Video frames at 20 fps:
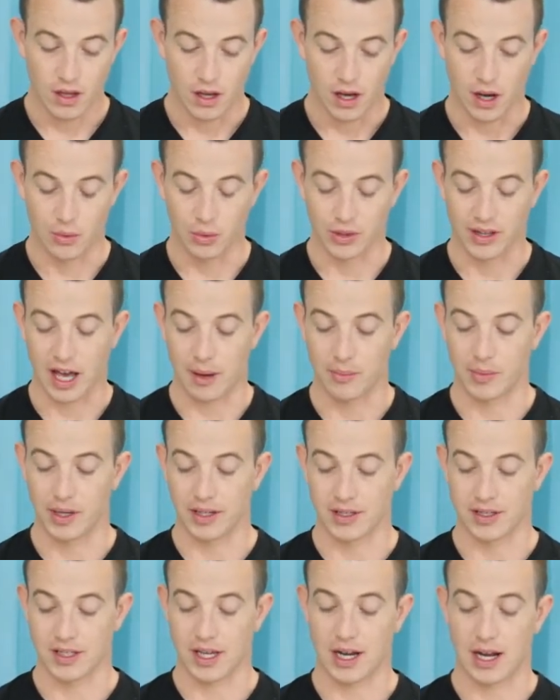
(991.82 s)
with that
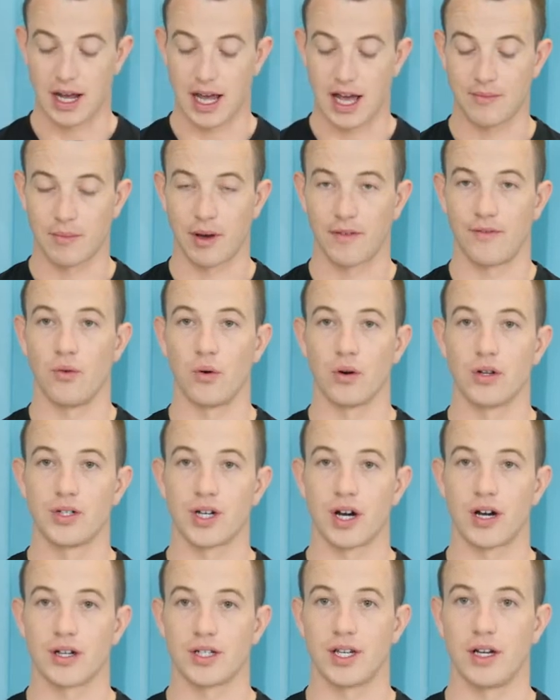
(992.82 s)
being said, I have my 4
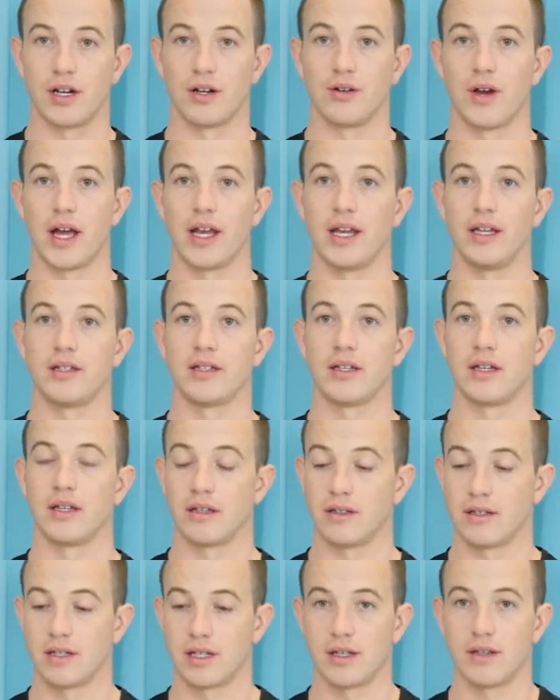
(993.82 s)
jars here ready
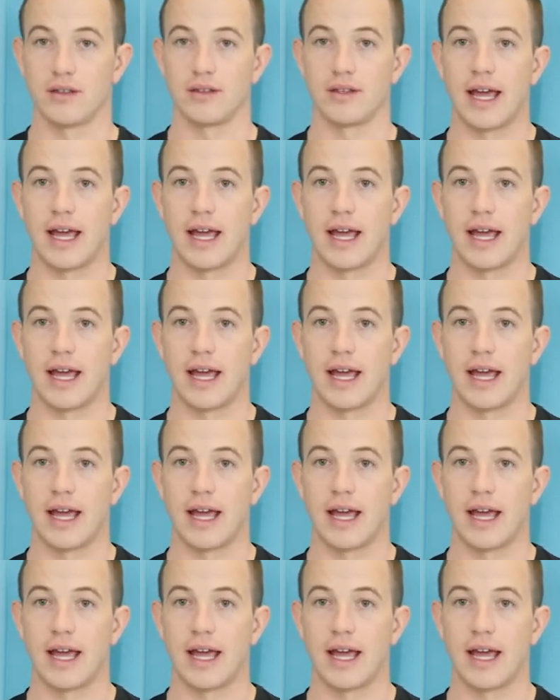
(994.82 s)
to